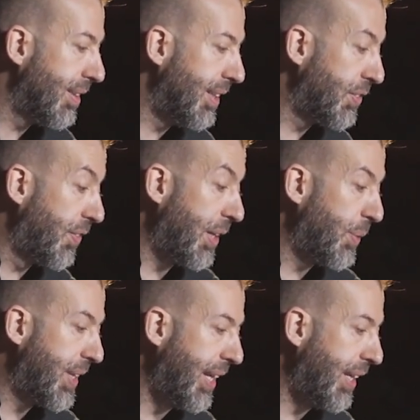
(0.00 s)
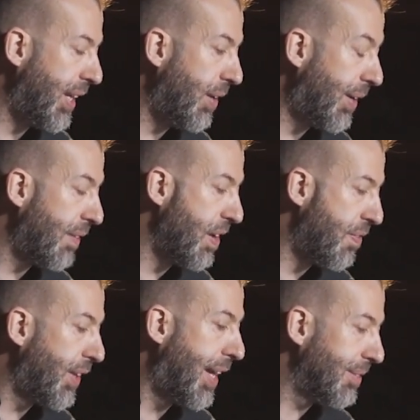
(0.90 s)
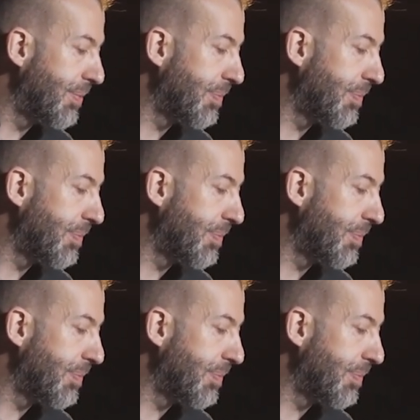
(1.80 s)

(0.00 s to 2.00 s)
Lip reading: it's funny with the EQ, I have it flat